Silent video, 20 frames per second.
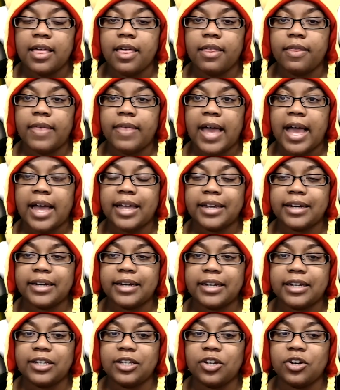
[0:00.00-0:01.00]
that
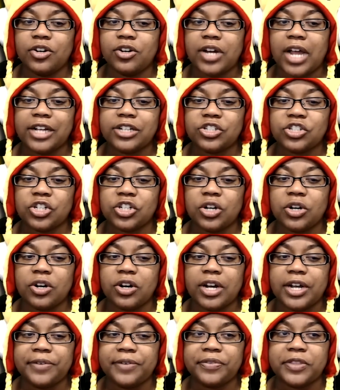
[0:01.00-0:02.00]
you're not
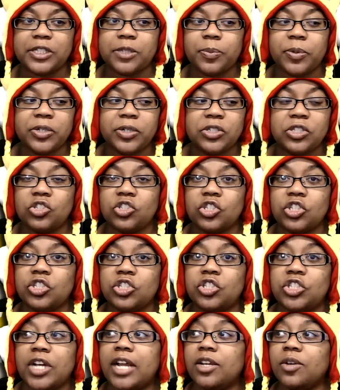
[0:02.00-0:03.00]
sure if this person's
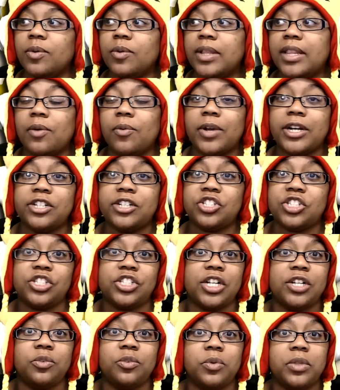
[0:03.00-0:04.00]
just genuine they want to just
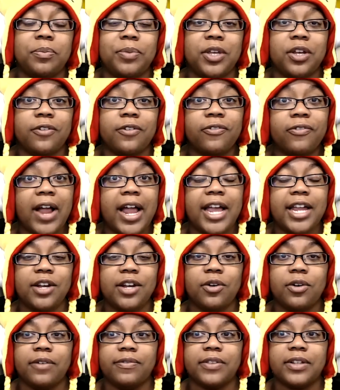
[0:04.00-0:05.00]
genuinely be your
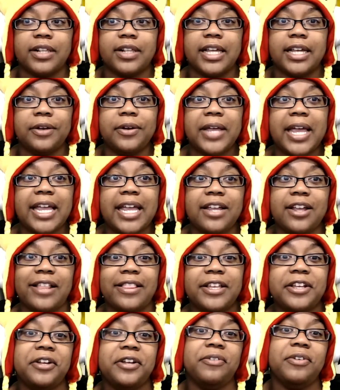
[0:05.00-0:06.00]
friend or if they're like okay i
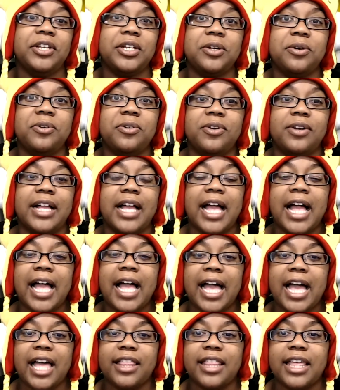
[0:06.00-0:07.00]
think you're really cool
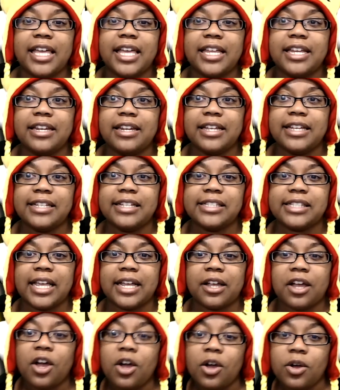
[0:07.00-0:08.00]
and then he's
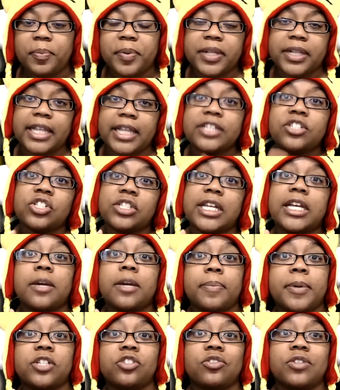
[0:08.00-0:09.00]
like oh but let's just take
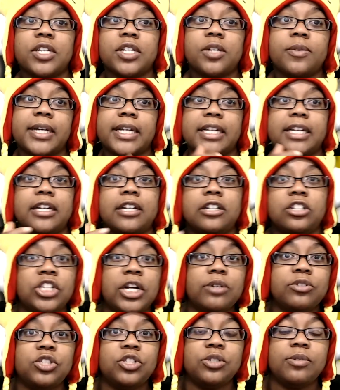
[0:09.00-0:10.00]
a picture really quick and
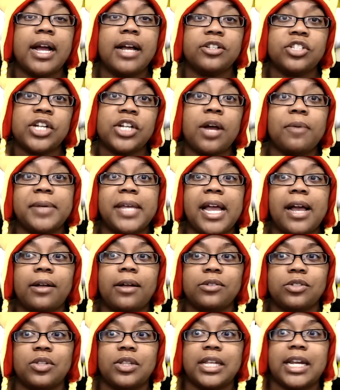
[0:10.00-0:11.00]
shout you out shout me
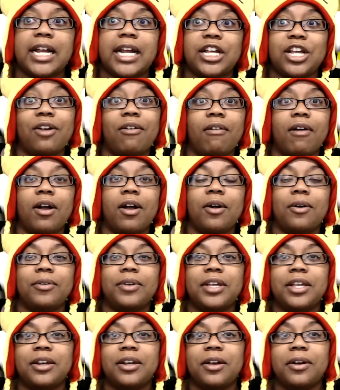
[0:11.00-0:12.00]
out so then i can grow
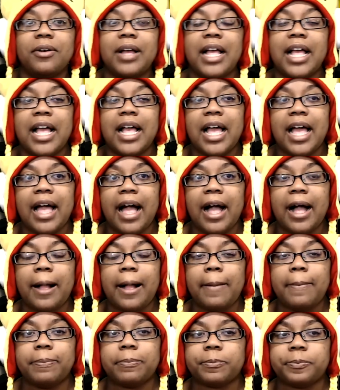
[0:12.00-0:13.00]
you know
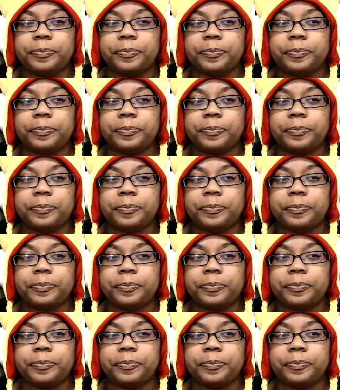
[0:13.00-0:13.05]
um,